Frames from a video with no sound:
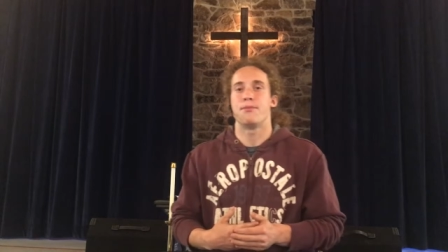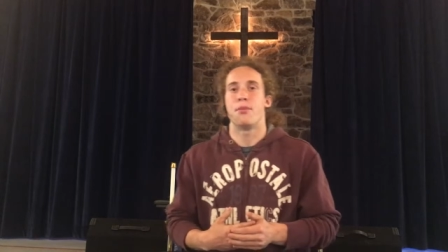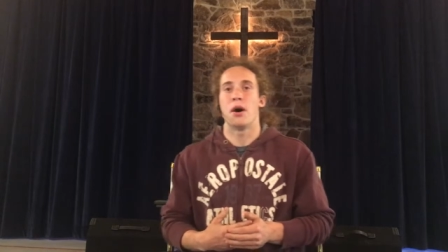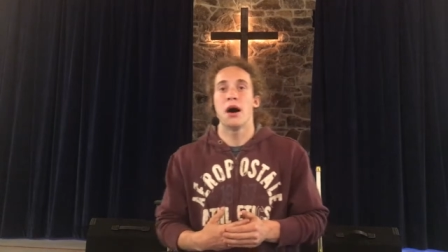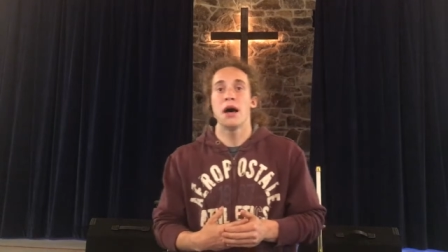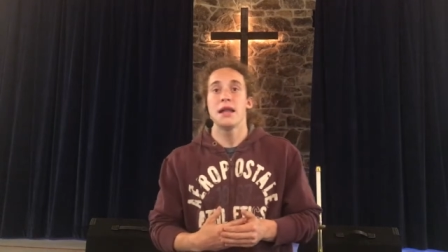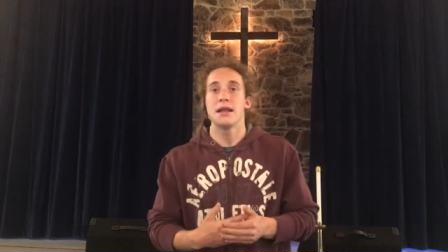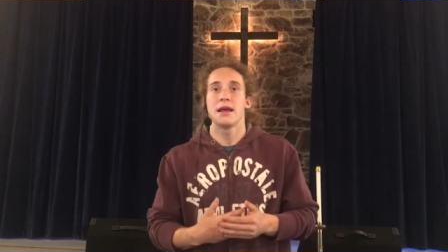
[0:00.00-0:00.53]

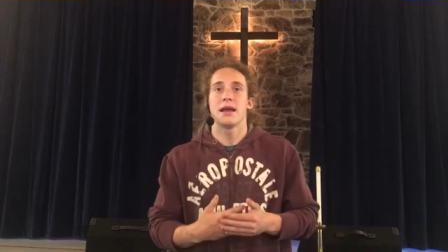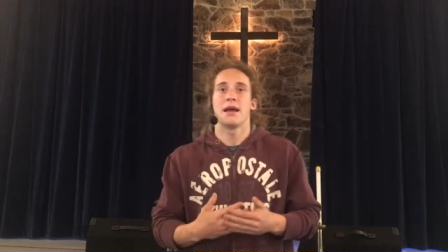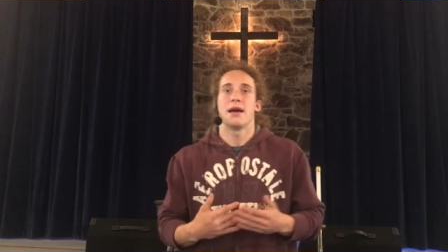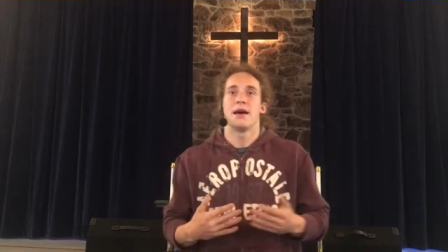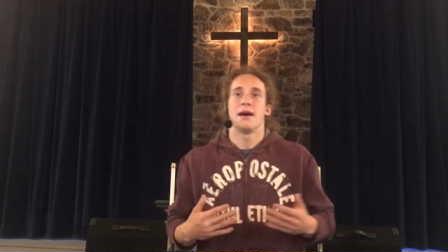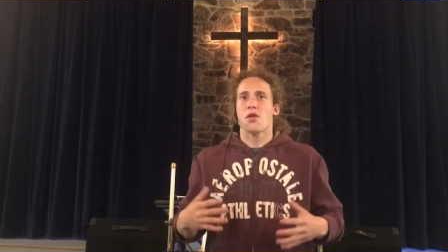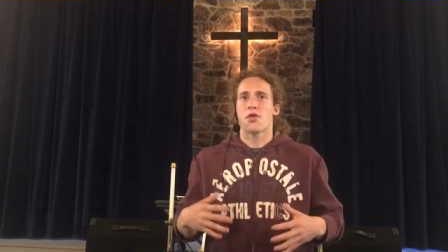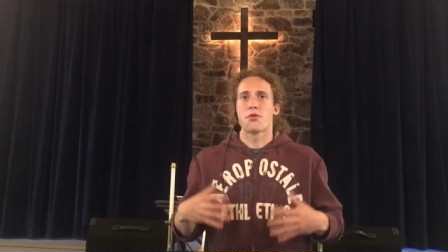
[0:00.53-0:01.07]
But
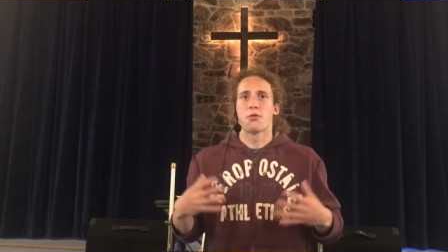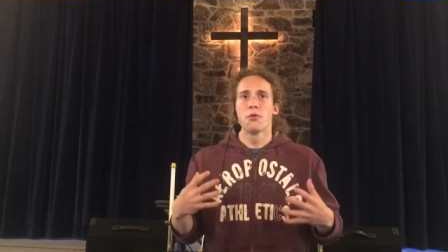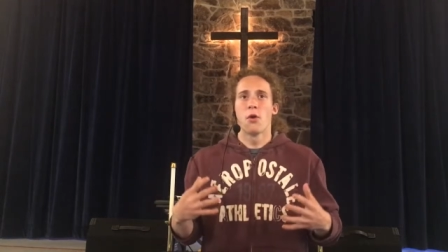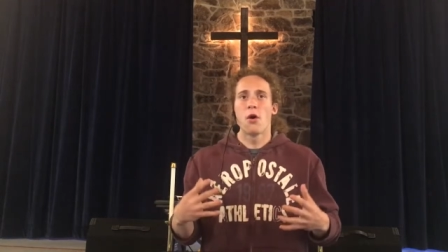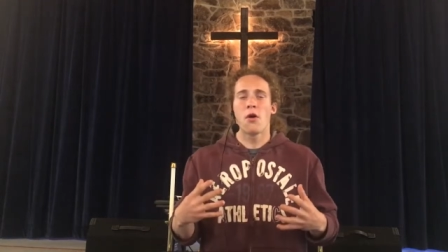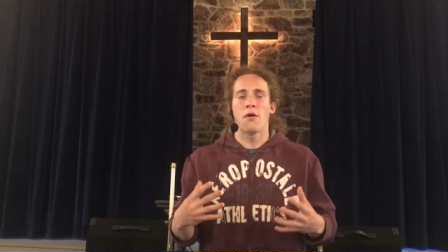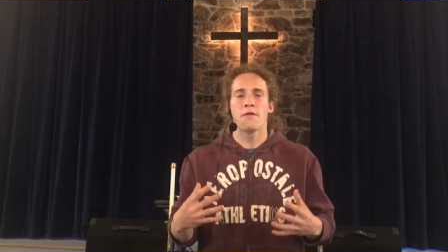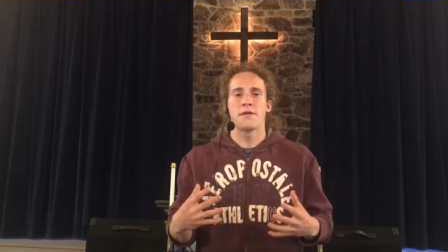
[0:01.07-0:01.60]
through
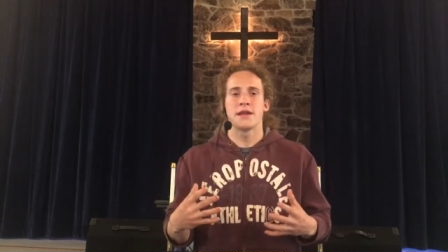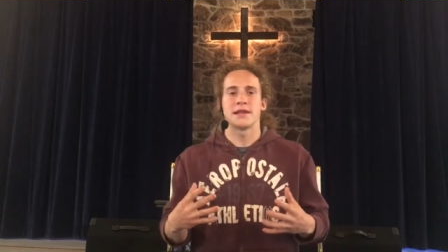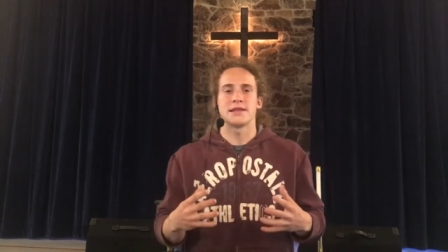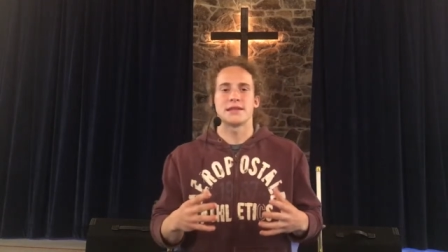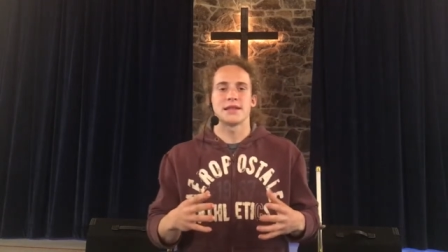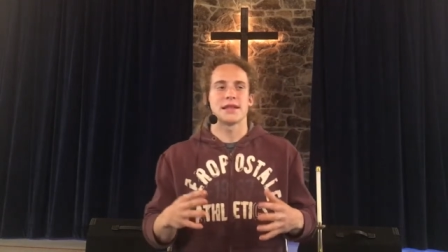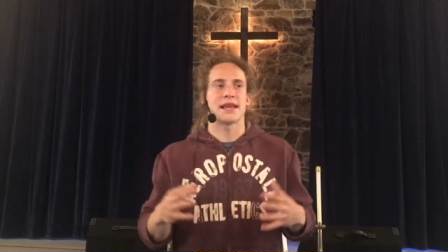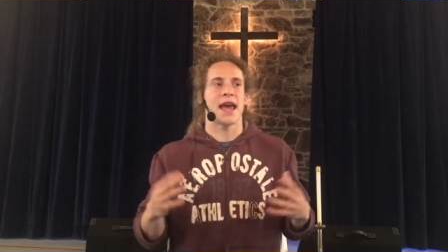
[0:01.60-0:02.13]
all
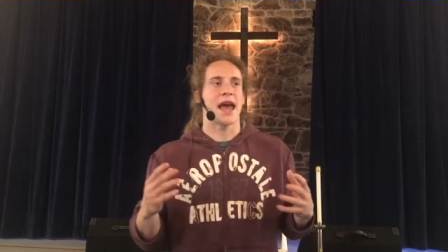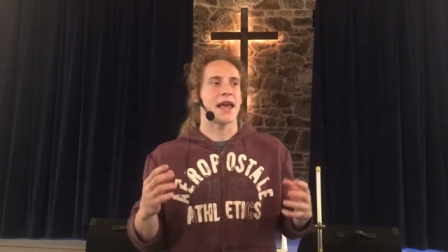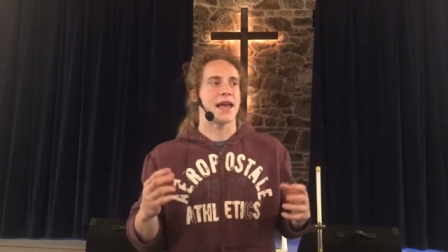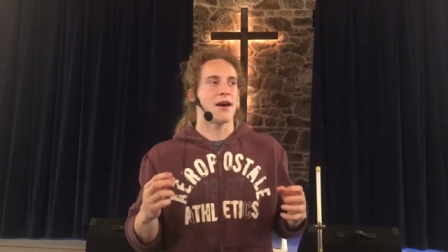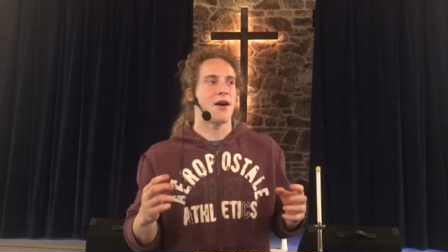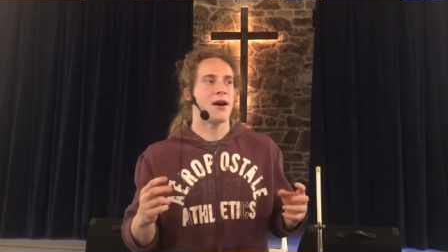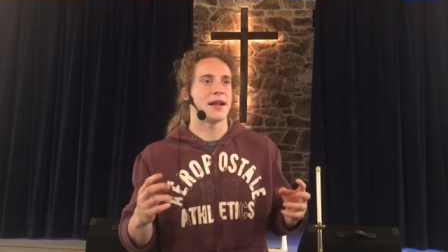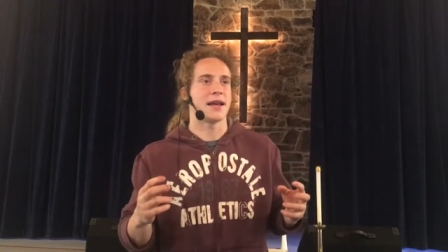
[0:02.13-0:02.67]
this
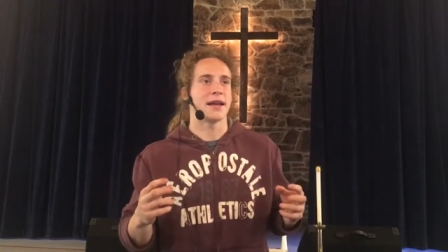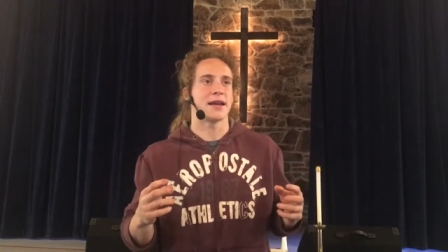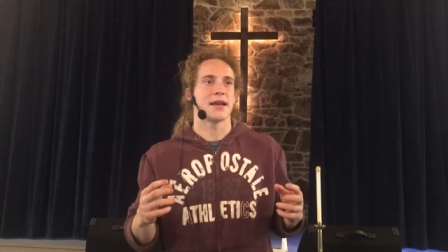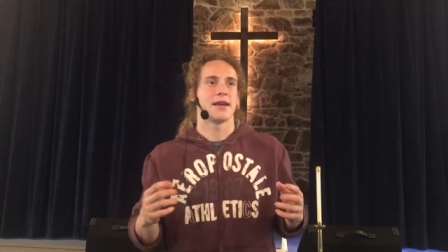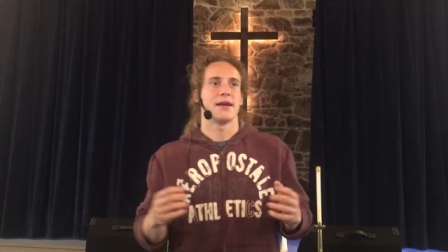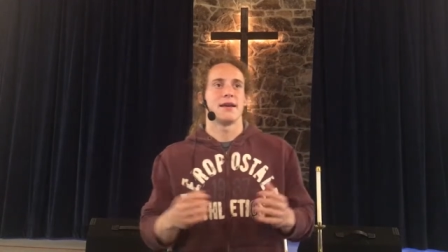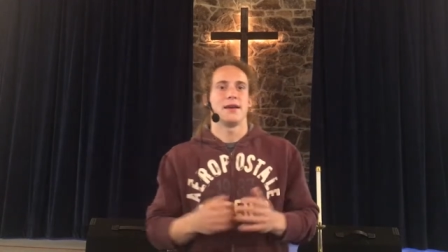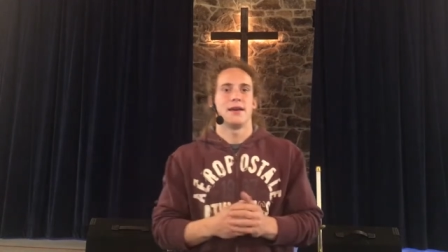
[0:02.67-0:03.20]

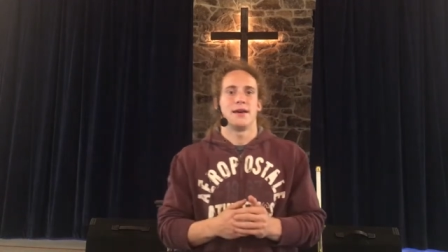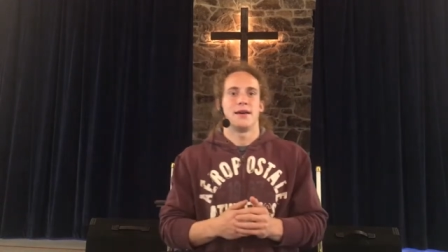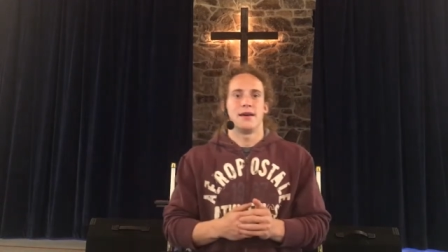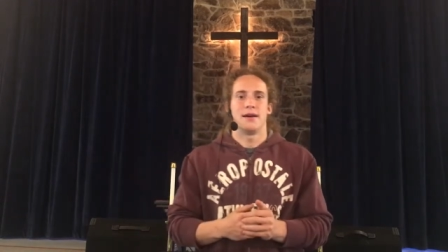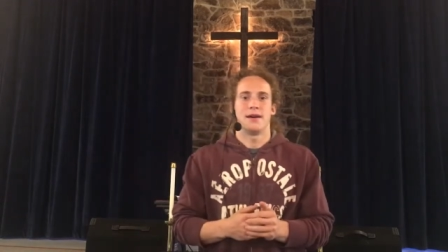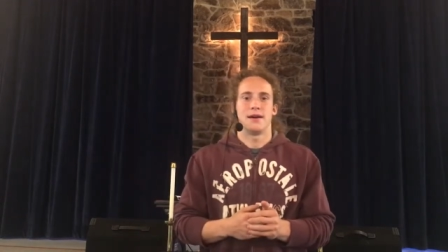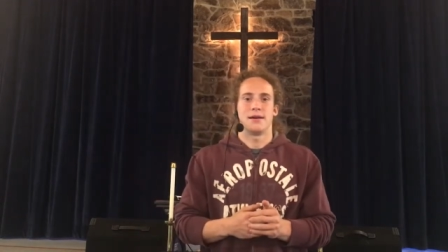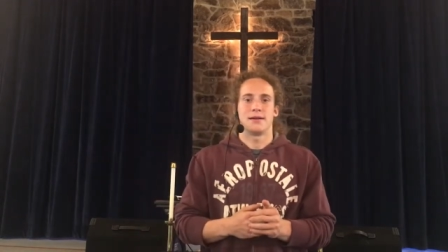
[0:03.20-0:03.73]
chaotic
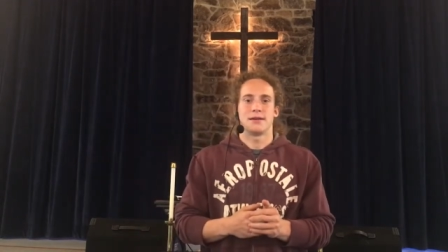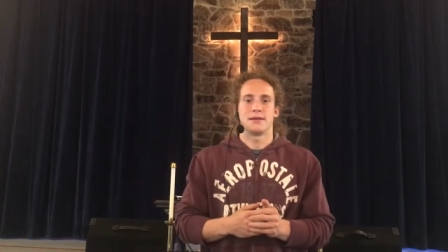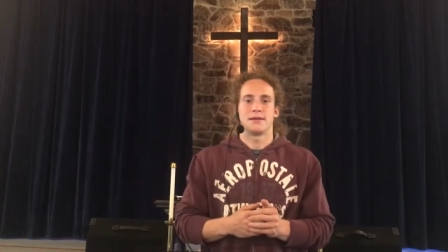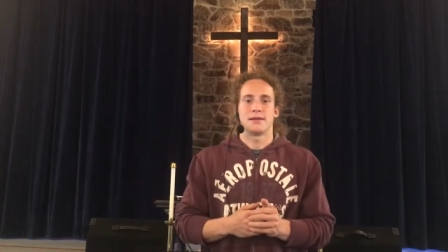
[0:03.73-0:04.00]
uh,